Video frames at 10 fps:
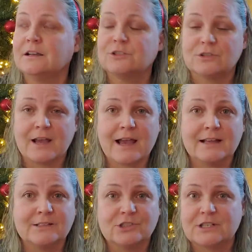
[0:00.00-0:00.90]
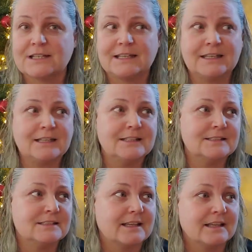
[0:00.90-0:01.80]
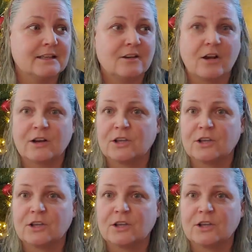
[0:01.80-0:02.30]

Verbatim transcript: tragedies in our